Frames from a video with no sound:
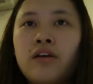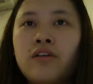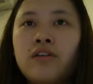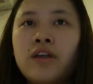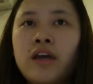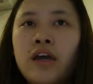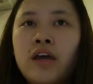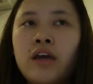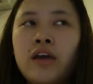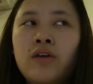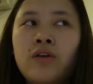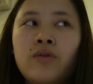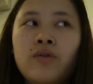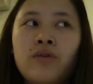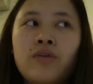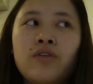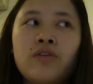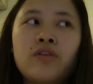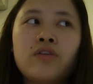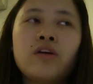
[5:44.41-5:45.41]
the
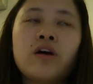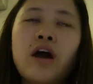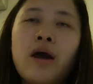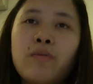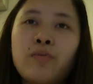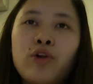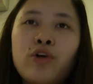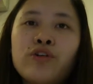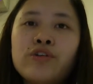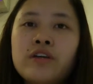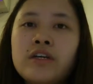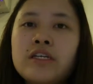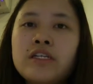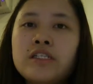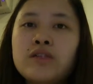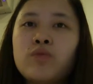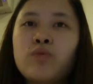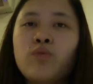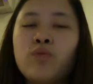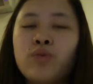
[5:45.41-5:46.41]

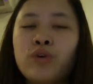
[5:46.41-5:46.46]
employees